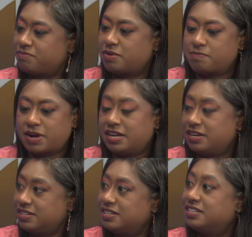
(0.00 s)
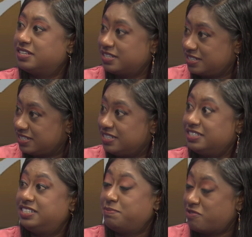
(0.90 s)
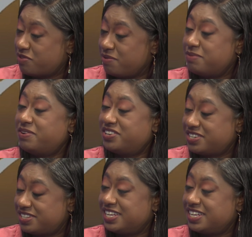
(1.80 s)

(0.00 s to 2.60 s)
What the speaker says: so she performed a miracle. It is a miracle. She performed a miracle,